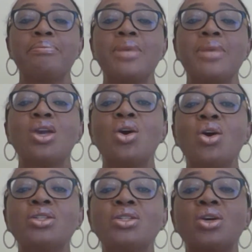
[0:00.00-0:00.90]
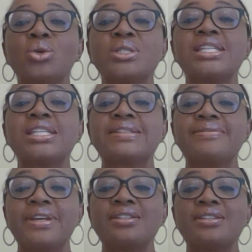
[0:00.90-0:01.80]
May God cause his
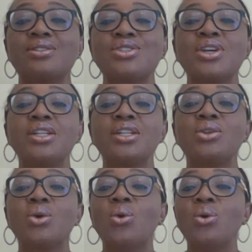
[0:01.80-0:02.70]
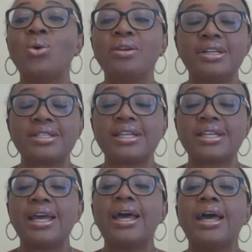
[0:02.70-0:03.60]
face to shine on all of us
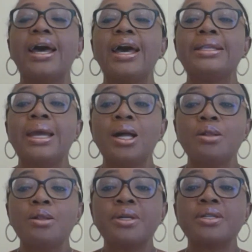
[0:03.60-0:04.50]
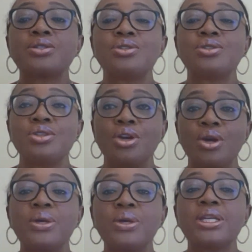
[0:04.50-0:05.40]
and help us to
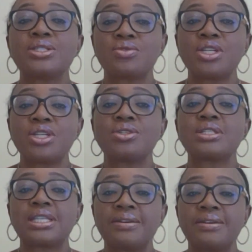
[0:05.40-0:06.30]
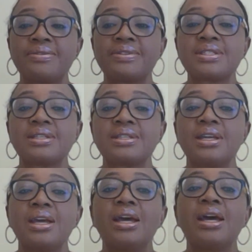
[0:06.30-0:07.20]
know his gracious gifts.
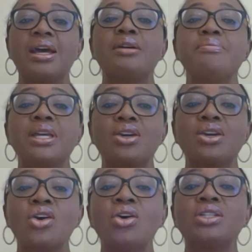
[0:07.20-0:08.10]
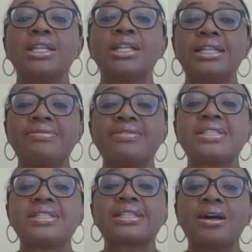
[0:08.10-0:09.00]
And may God lift
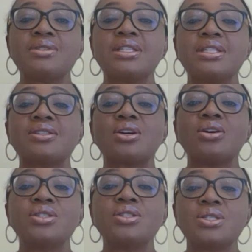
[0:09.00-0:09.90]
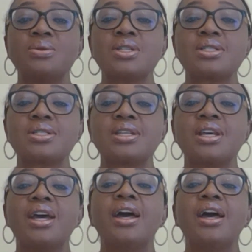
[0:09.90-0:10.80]
his countenance unto us
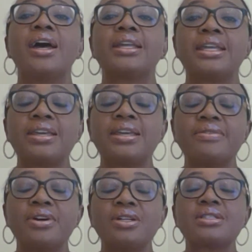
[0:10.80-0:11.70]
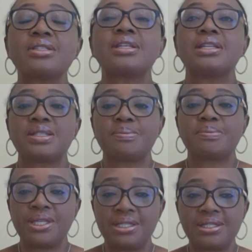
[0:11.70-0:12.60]
and give us his
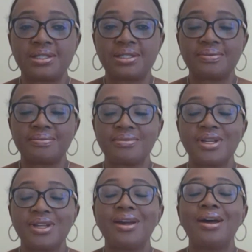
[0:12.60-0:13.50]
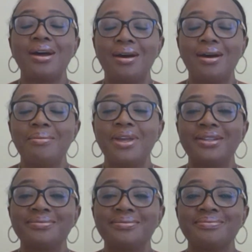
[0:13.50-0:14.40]
peace.
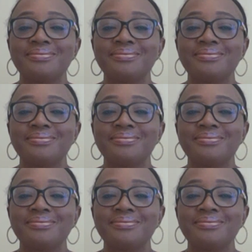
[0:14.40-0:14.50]
Amen.